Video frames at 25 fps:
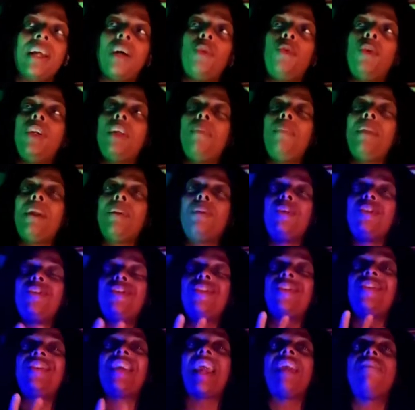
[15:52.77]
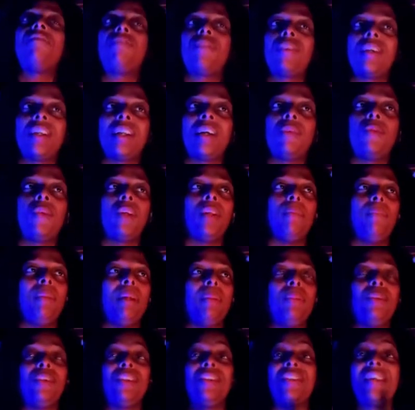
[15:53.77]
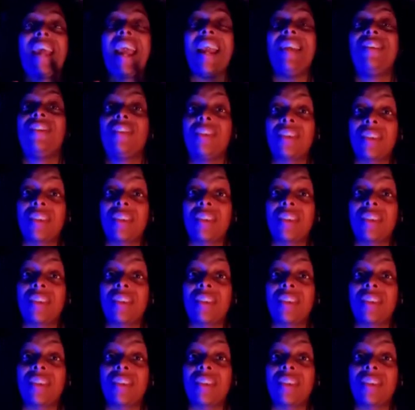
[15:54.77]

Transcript: I want to be able to savor it. I want to be able to taste.